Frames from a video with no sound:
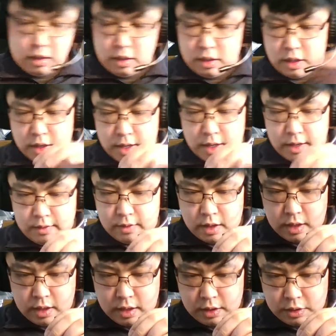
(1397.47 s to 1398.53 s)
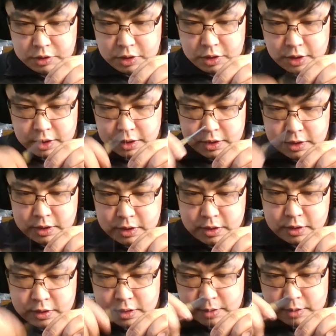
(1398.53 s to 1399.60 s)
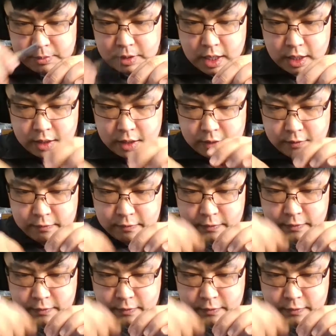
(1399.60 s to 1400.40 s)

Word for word: Usually it's some kind of...